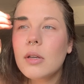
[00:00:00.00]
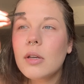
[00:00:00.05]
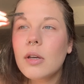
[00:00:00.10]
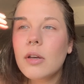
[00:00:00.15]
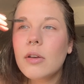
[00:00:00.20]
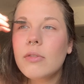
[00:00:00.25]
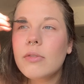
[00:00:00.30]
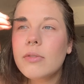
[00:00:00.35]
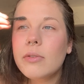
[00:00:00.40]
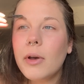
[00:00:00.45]

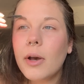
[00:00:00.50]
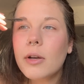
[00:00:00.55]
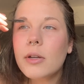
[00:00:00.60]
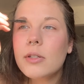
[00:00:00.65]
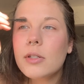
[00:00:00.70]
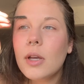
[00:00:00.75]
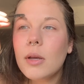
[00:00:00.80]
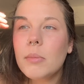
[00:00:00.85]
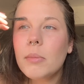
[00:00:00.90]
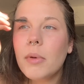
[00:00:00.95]
I
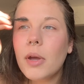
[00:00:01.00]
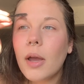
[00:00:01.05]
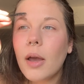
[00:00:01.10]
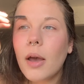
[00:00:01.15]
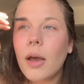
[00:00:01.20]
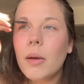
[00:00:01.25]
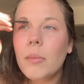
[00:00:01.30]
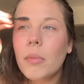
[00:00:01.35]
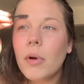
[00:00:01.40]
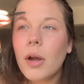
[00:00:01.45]
fucked up my
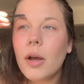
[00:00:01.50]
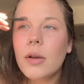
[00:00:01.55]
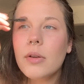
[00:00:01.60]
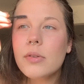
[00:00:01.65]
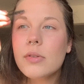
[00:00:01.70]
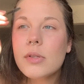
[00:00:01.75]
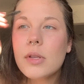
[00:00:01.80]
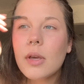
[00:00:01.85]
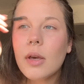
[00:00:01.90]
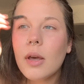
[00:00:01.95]

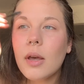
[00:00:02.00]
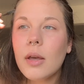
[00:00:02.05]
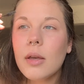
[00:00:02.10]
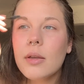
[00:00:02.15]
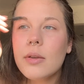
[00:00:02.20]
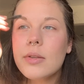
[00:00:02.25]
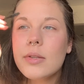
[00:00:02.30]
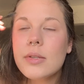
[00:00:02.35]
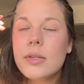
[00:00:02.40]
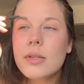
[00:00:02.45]
eyebrows,
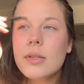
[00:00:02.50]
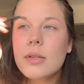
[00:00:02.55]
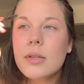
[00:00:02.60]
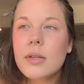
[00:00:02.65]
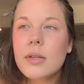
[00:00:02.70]
guys.